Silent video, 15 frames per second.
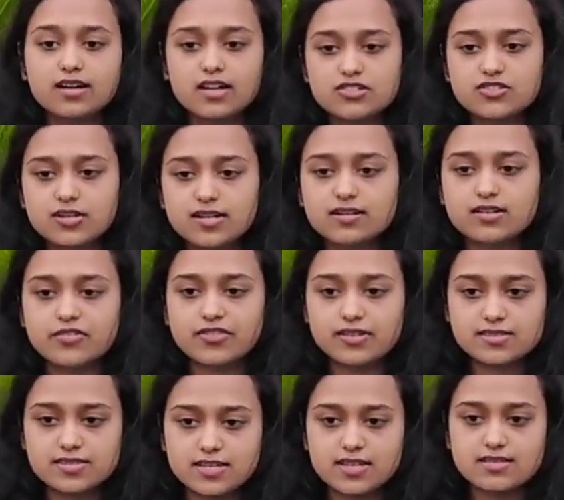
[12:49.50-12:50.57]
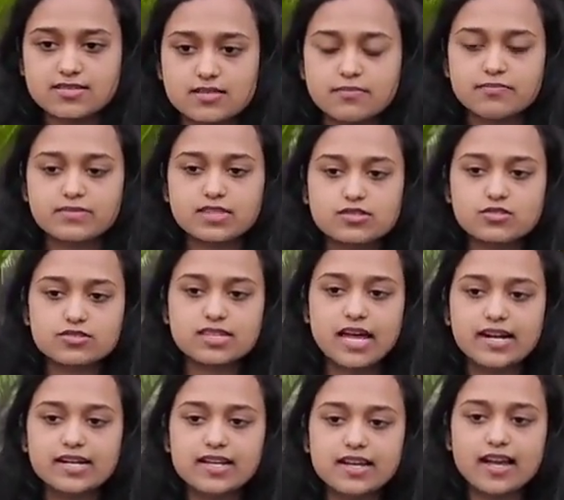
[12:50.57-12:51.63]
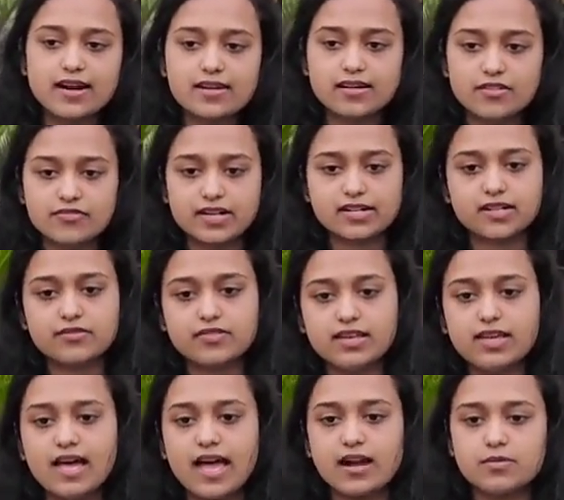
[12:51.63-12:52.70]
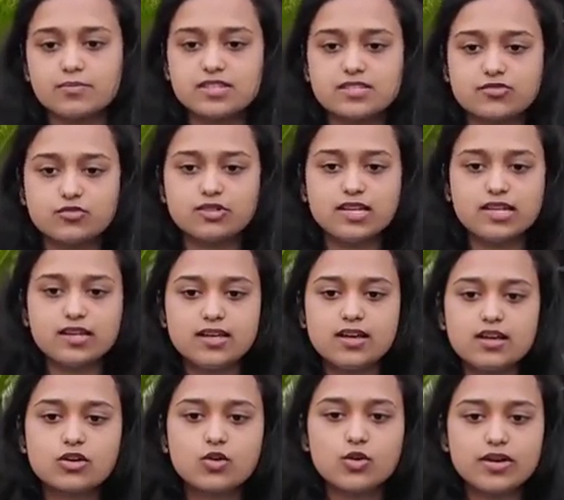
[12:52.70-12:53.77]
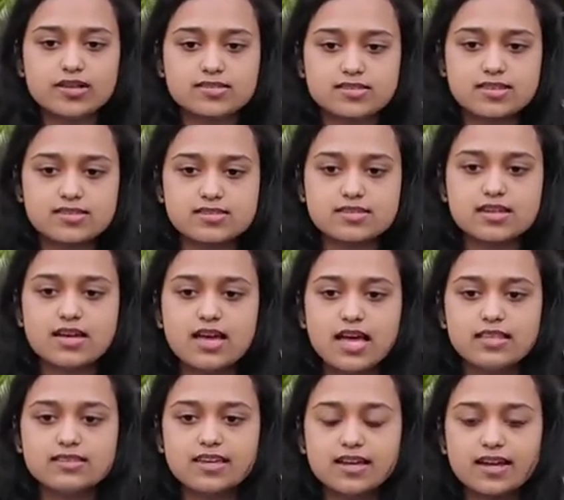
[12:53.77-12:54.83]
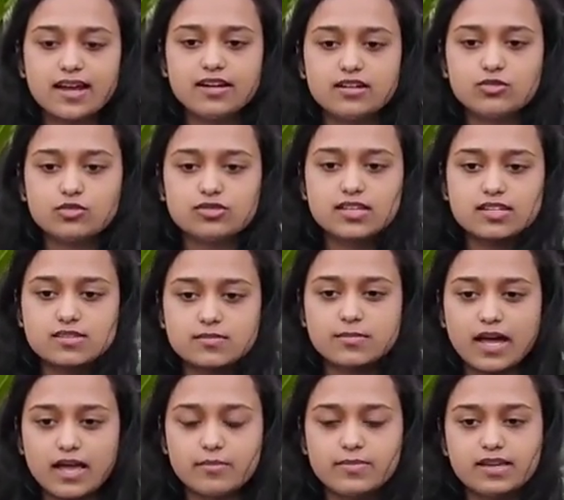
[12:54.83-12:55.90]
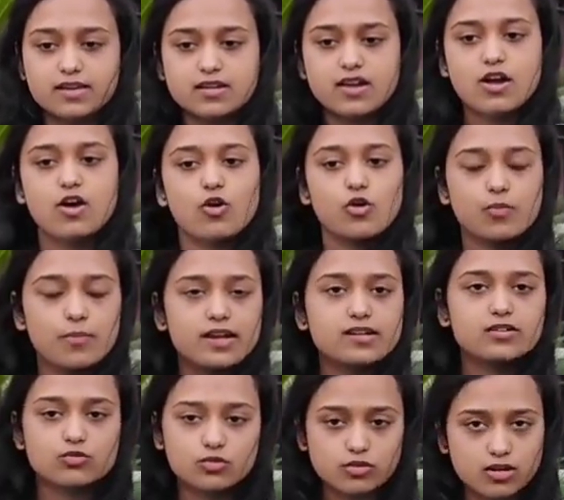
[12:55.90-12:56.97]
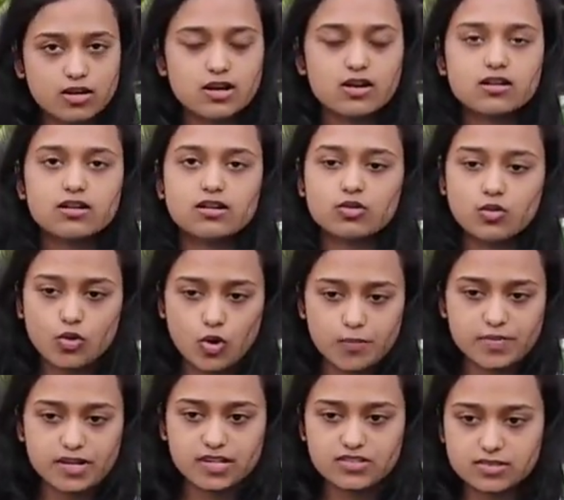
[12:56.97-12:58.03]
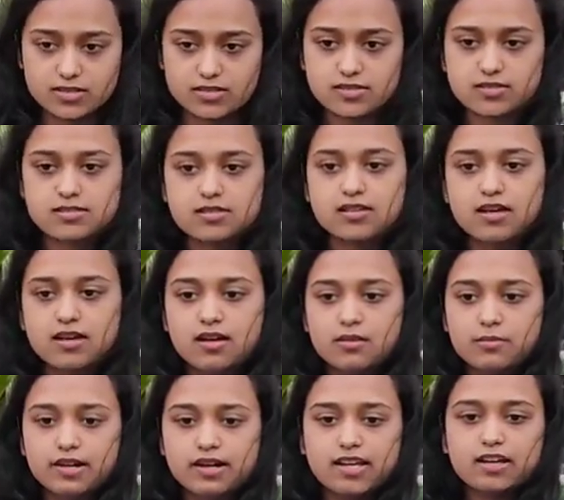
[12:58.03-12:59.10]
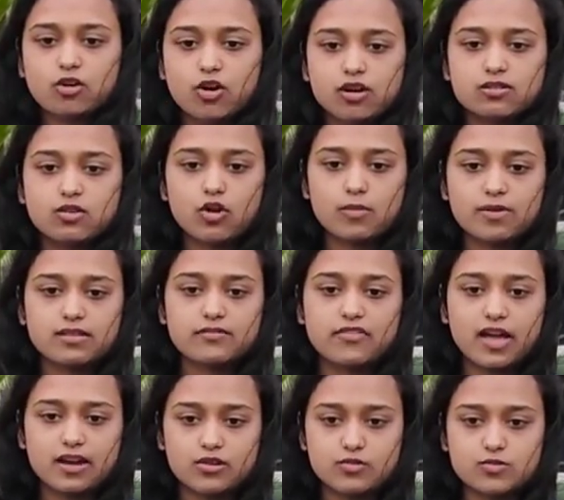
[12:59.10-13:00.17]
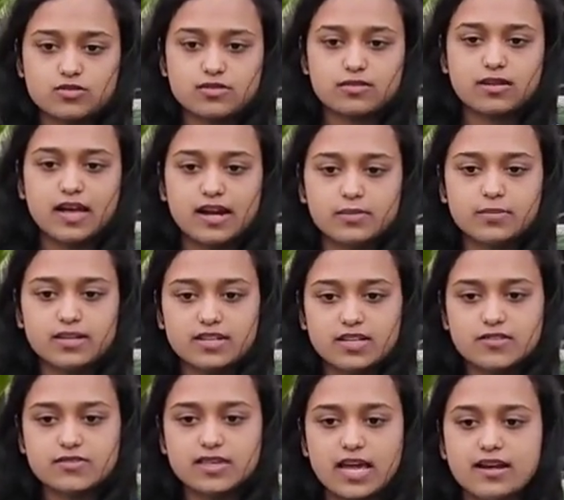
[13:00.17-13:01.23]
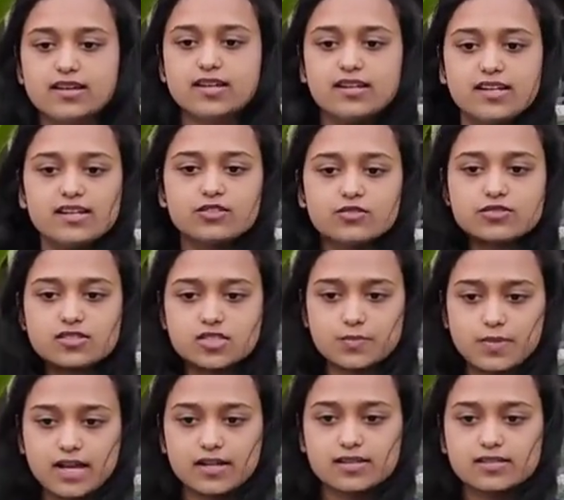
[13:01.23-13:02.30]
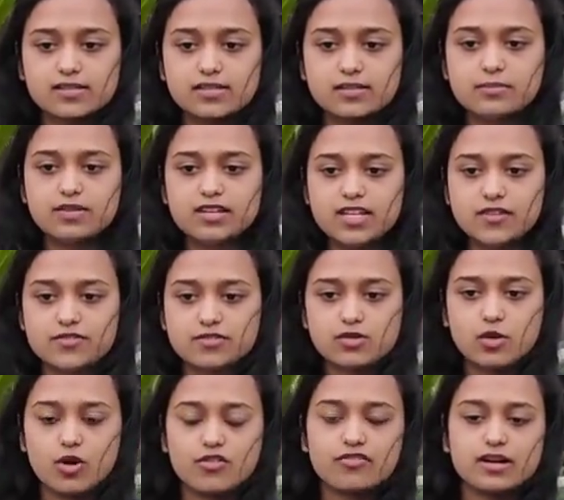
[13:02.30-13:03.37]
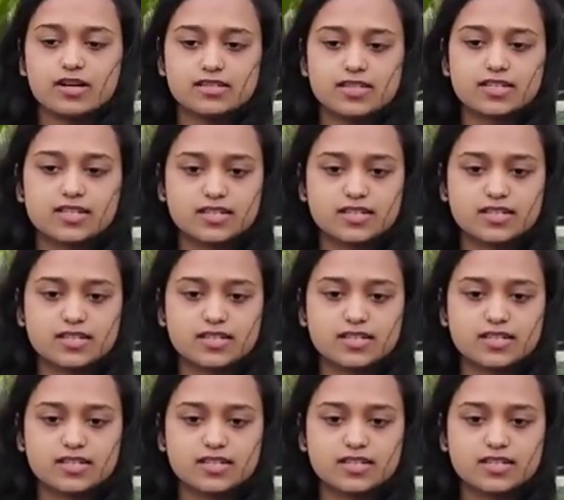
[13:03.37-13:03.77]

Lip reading: cultural differences, society can effectively and peacefully coexist, and they can do this by being open to cooperations, building on common values and beliefs, and learning to respect the beliefs of other